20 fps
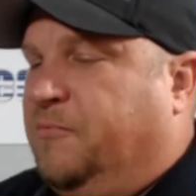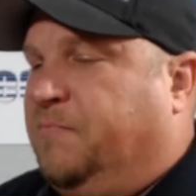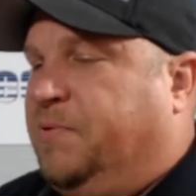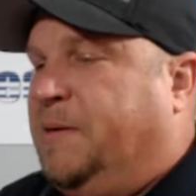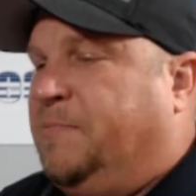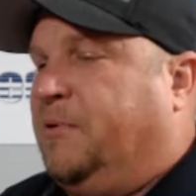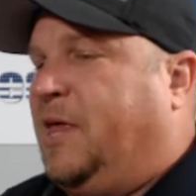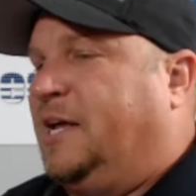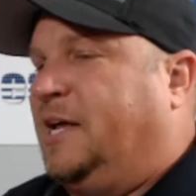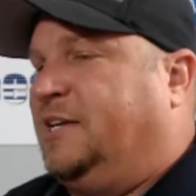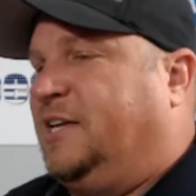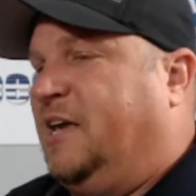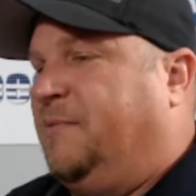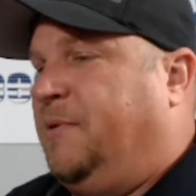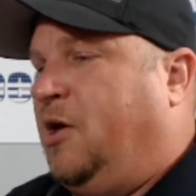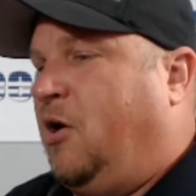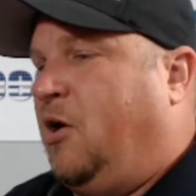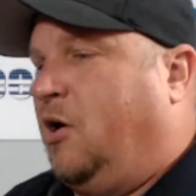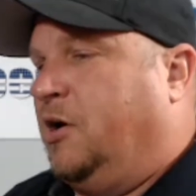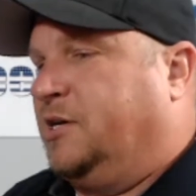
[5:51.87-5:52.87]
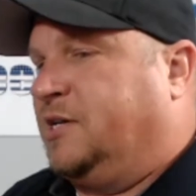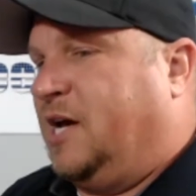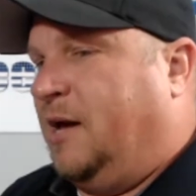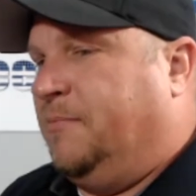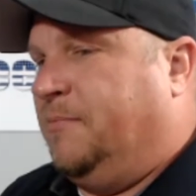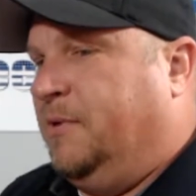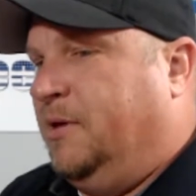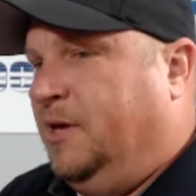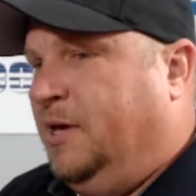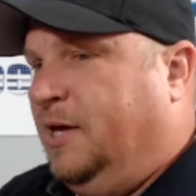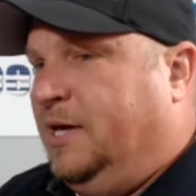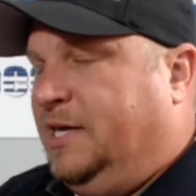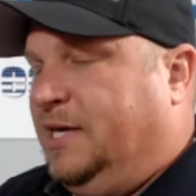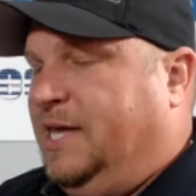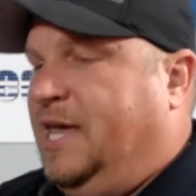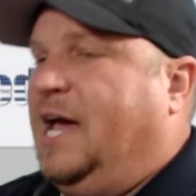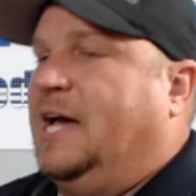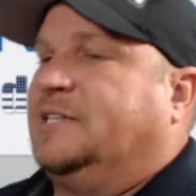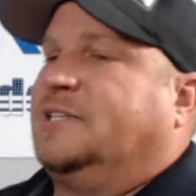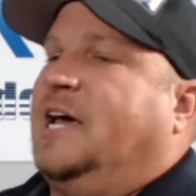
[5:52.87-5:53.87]
people like to give me a hard time.
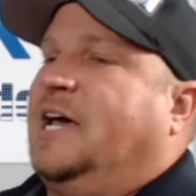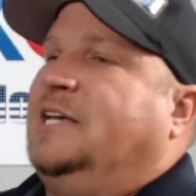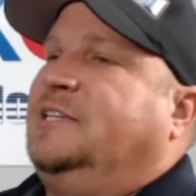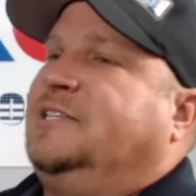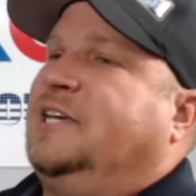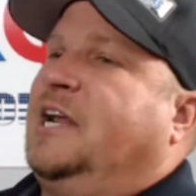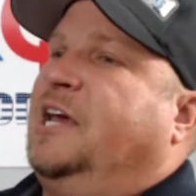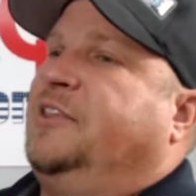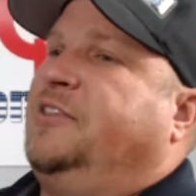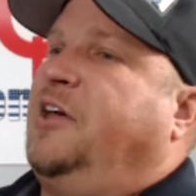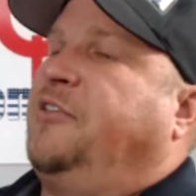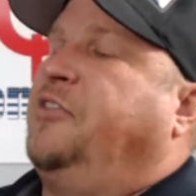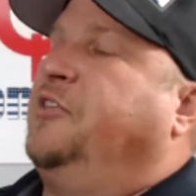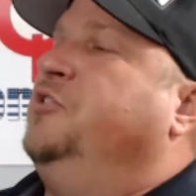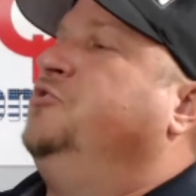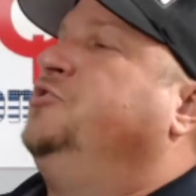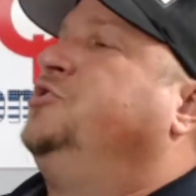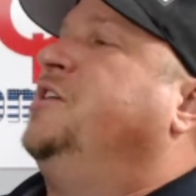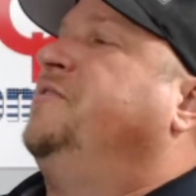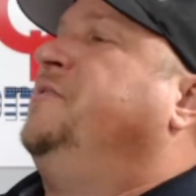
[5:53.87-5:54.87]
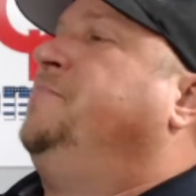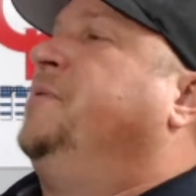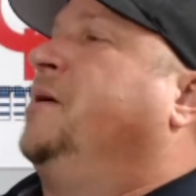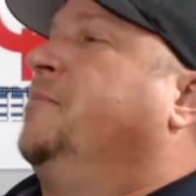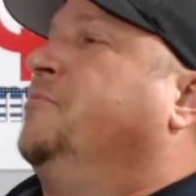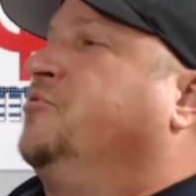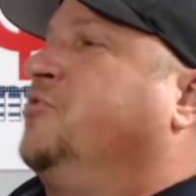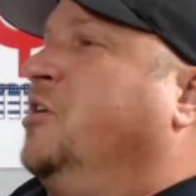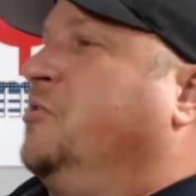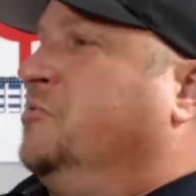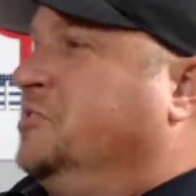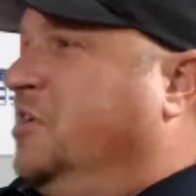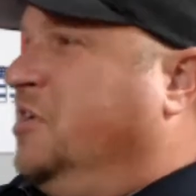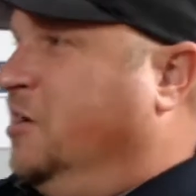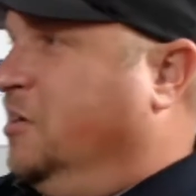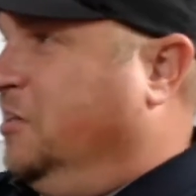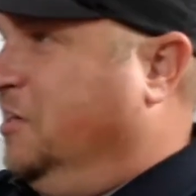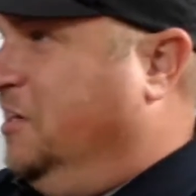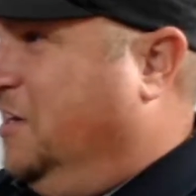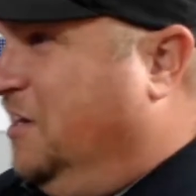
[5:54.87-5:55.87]
Yes, I said I thought the new Chevy pickup truck was
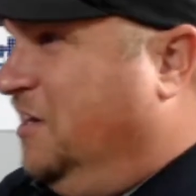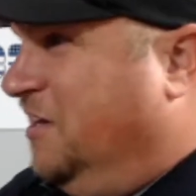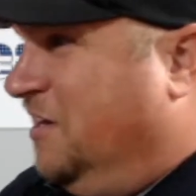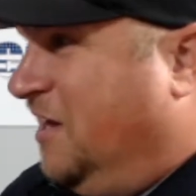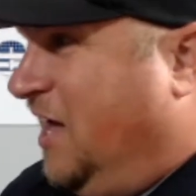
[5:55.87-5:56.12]
ugly.